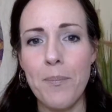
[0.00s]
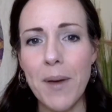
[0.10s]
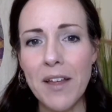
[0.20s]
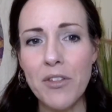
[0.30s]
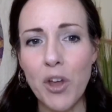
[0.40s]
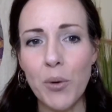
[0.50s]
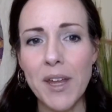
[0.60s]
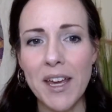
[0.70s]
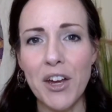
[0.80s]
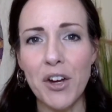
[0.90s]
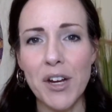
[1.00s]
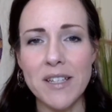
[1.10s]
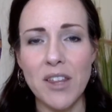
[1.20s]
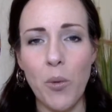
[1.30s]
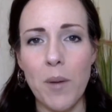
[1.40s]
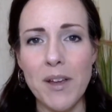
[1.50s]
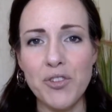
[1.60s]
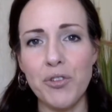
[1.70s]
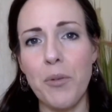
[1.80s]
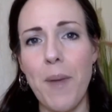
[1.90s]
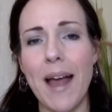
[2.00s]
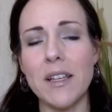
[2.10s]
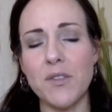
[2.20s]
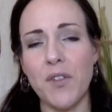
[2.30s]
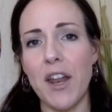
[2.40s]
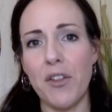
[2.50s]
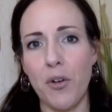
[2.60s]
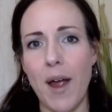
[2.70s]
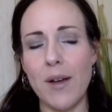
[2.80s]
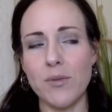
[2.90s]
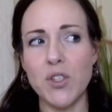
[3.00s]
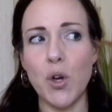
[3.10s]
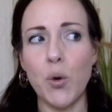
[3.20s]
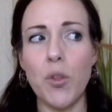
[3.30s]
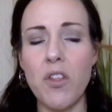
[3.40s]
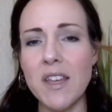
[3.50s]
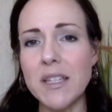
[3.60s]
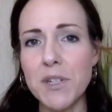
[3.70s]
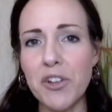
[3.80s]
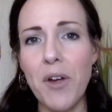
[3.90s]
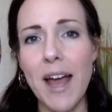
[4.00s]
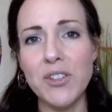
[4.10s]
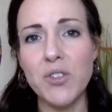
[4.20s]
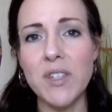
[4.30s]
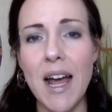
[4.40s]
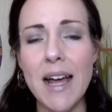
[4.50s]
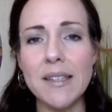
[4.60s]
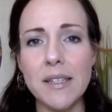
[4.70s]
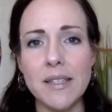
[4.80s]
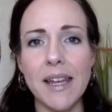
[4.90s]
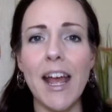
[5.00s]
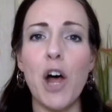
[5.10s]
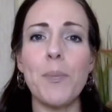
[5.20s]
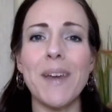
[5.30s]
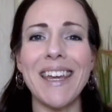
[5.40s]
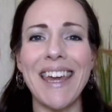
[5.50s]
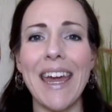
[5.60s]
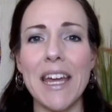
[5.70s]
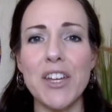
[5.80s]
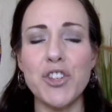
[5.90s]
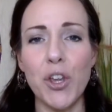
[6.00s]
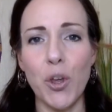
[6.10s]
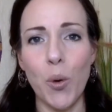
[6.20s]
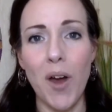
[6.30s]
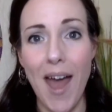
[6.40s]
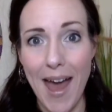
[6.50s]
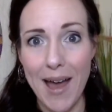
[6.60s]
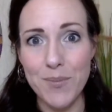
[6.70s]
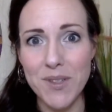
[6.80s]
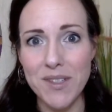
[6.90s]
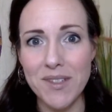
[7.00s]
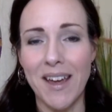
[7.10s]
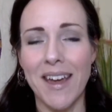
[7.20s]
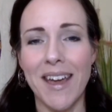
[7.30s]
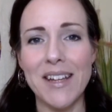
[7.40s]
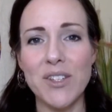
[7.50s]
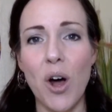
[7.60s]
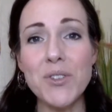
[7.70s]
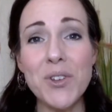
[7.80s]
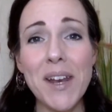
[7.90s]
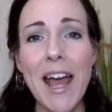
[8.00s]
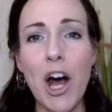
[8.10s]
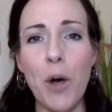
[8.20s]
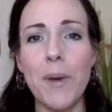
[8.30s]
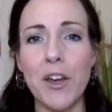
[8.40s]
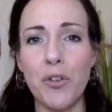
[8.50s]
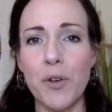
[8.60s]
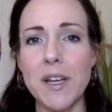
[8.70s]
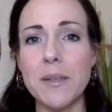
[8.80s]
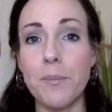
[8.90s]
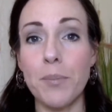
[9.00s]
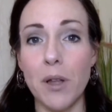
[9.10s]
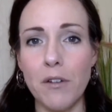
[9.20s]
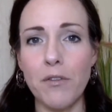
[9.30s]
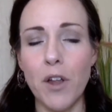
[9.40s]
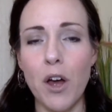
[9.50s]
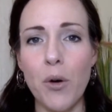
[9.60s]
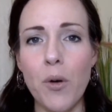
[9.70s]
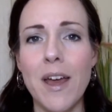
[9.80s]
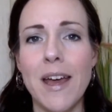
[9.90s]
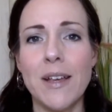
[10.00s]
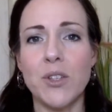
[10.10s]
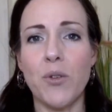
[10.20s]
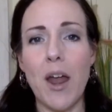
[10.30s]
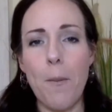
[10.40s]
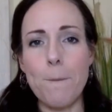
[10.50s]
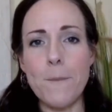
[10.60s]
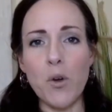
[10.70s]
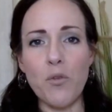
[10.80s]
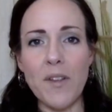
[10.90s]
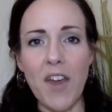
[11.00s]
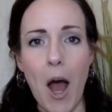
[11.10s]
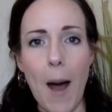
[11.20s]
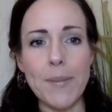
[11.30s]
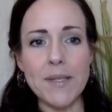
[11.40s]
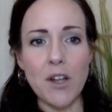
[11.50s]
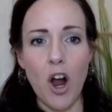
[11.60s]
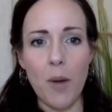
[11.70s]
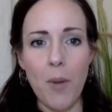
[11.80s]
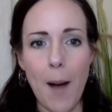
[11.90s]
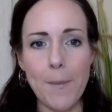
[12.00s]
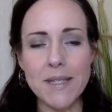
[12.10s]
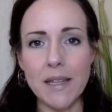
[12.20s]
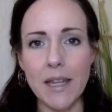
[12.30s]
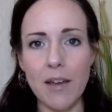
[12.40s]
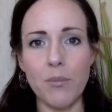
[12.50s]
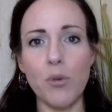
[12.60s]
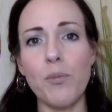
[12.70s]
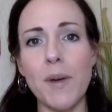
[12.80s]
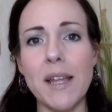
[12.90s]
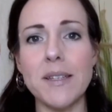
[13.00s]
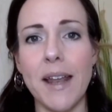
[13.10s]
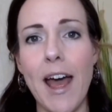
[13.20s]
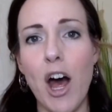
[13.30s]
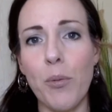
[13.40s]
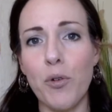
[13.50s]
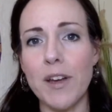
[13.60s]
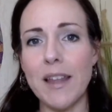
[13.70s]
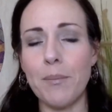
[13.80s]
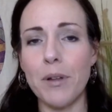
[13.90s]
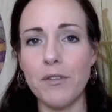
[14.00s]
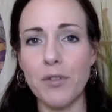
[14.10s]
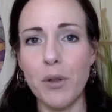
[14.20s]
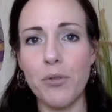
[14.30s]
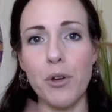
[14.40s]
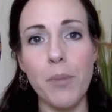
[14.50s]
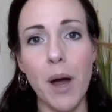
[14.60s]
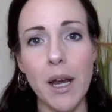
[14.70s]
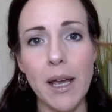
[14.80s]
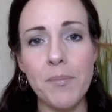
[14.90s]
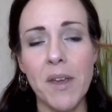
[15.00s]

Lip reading: Big note here is that you want to make sure your back is flat on the ground. So this particular exercise is going to help engage your abs. It's also going to help increase blood flow. So that movement, the opposite arm, opposite leg movement is going to help create that blood flow through your body.